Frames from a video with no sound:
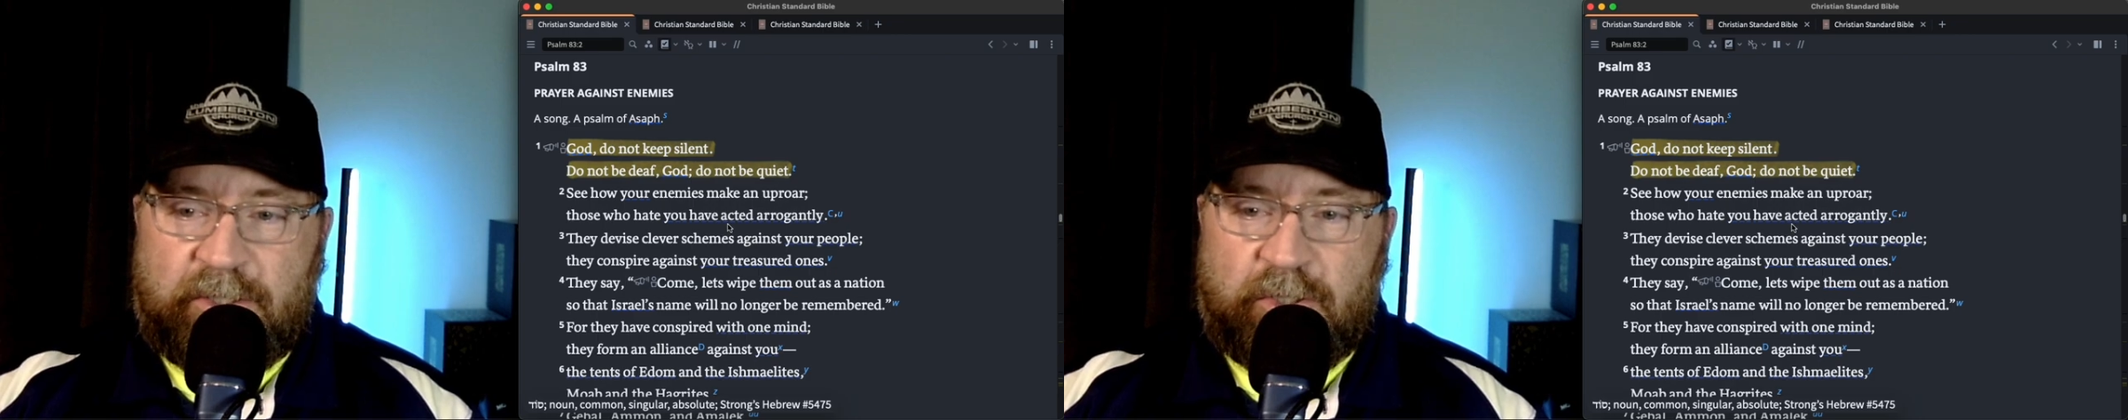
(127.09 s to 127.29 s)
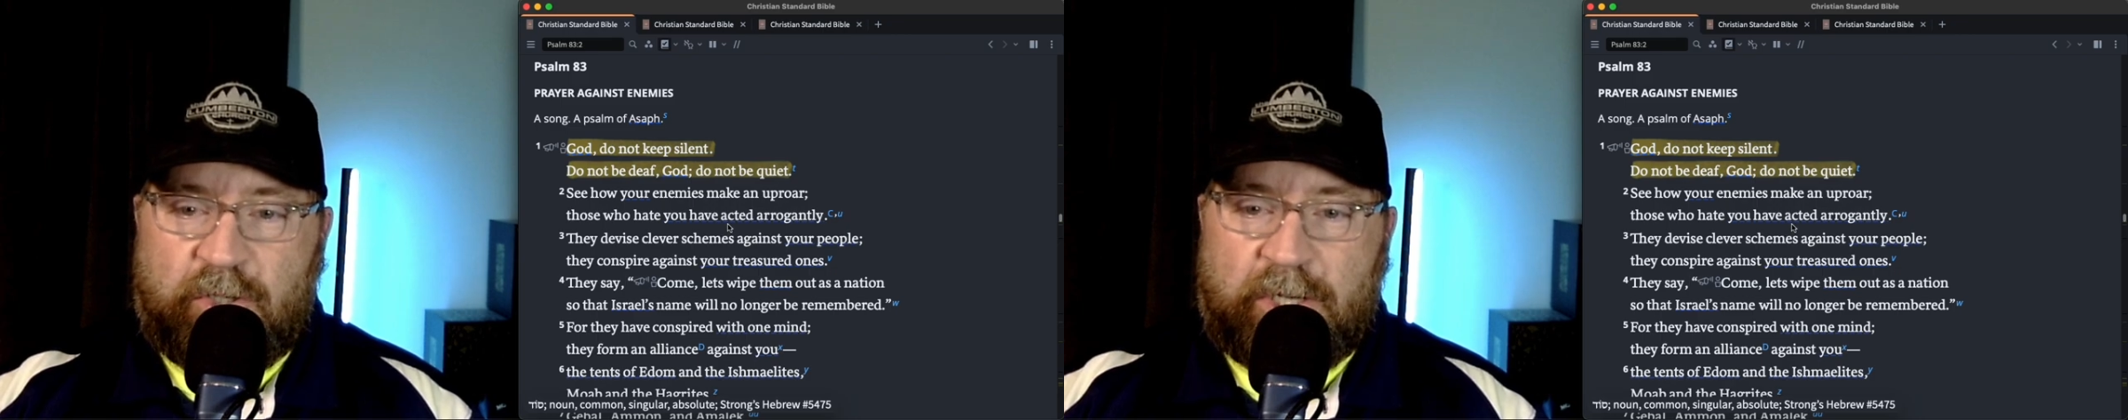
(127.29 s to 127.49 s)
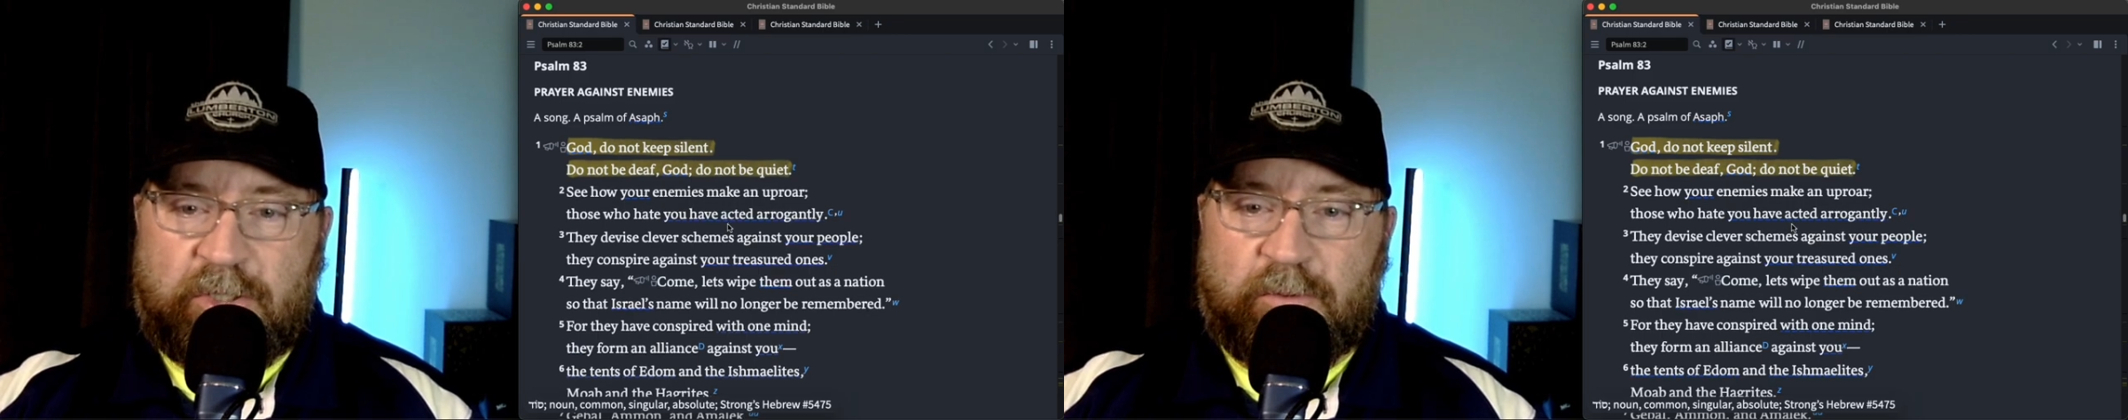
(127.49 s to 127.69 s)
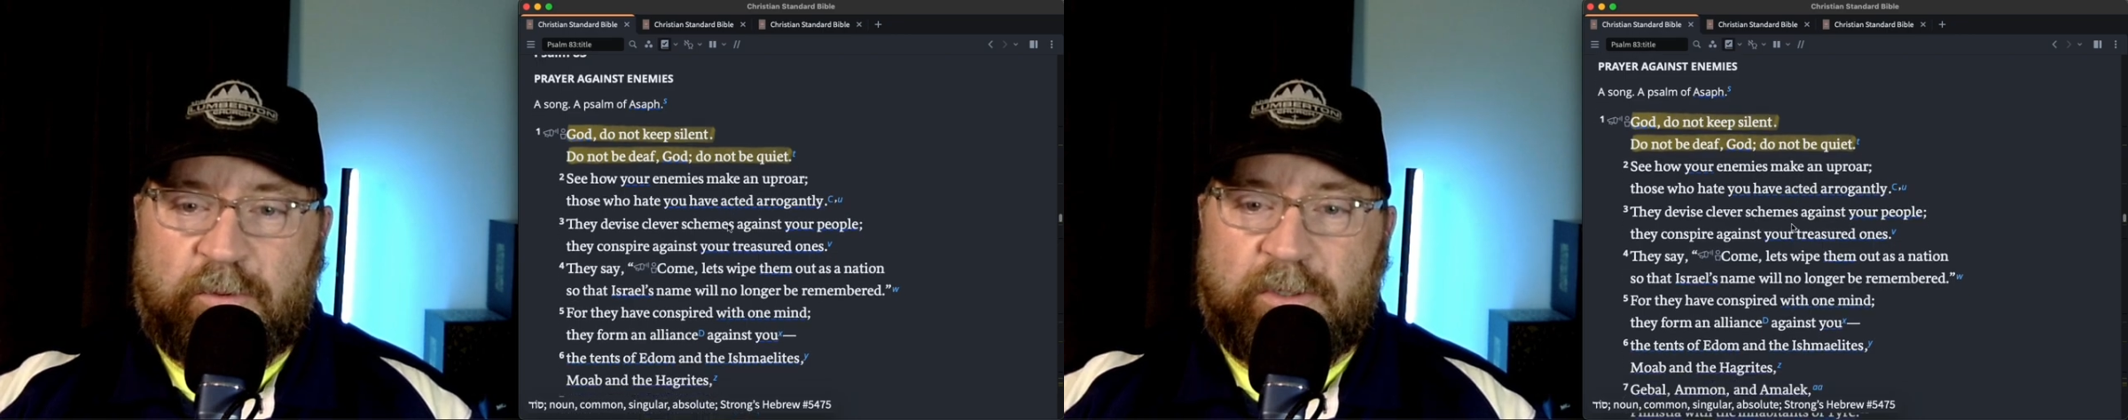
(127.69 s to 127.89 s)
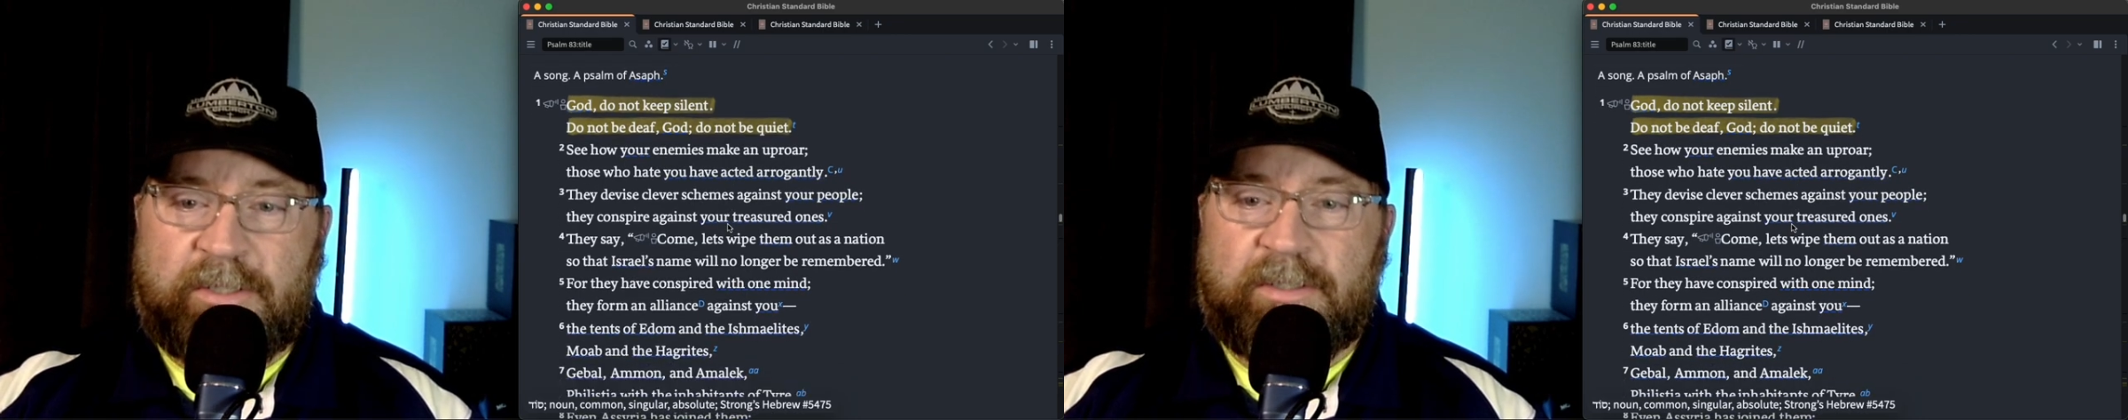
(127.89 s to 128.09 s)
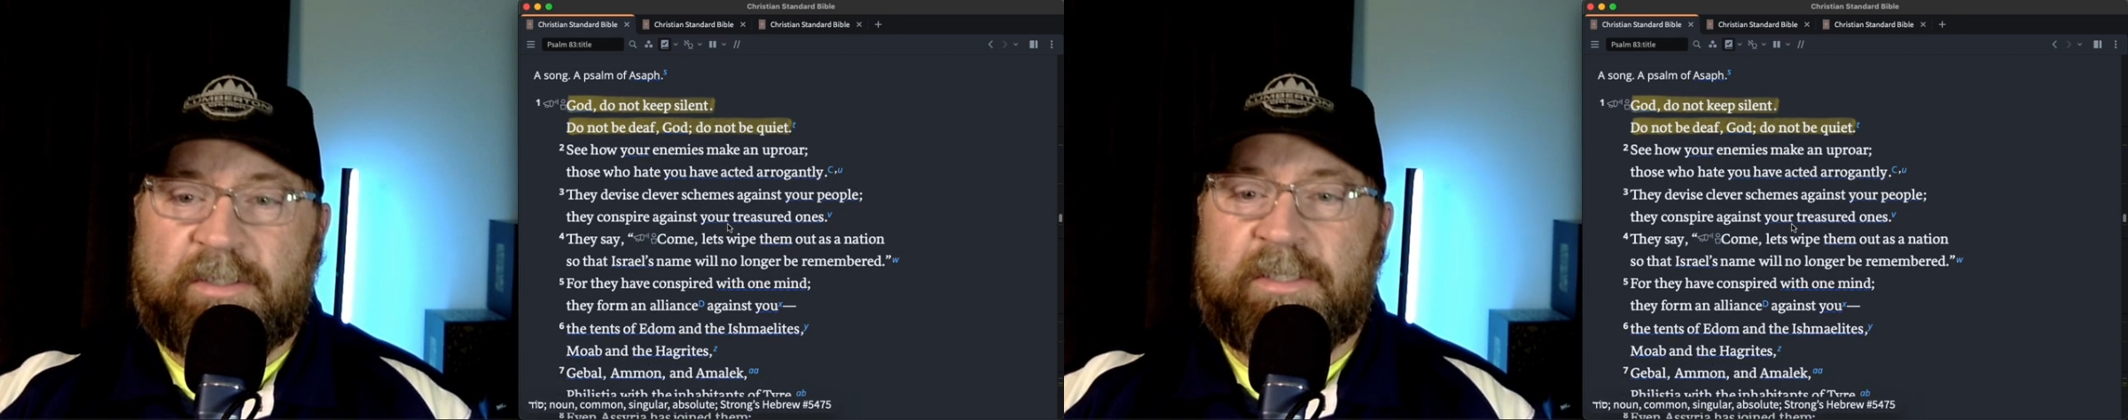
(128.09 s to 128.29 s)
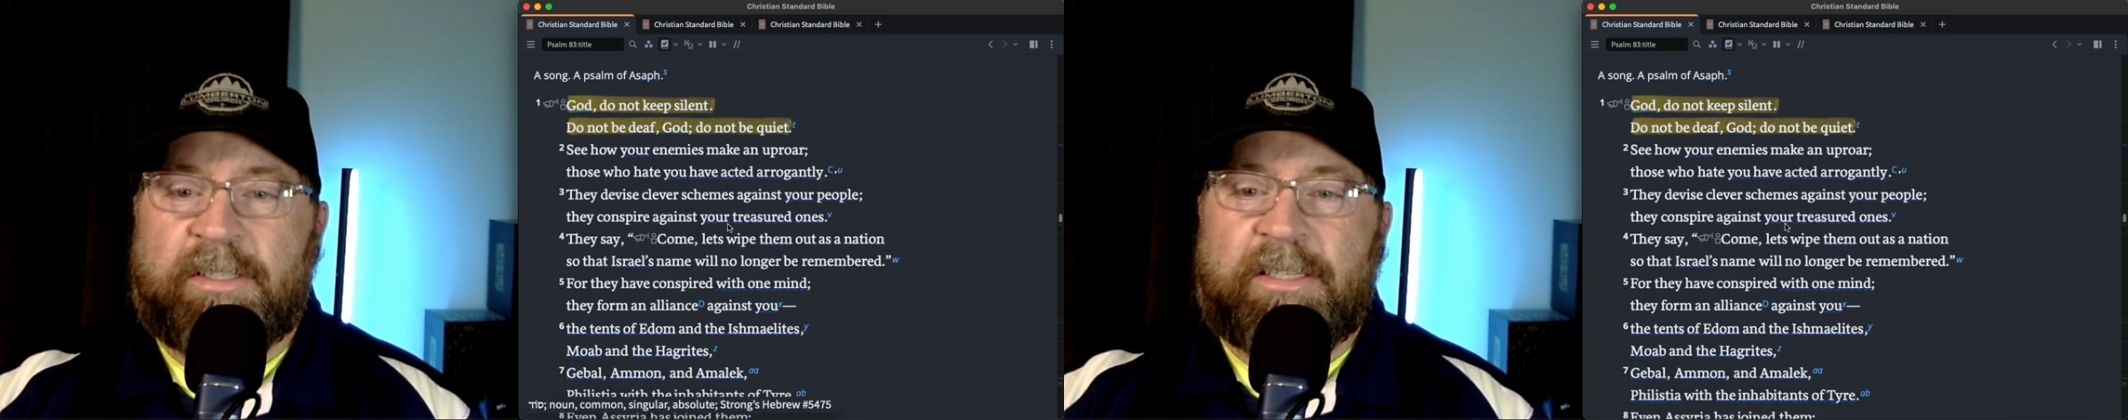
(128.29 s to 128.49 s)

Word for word: your treasured ones.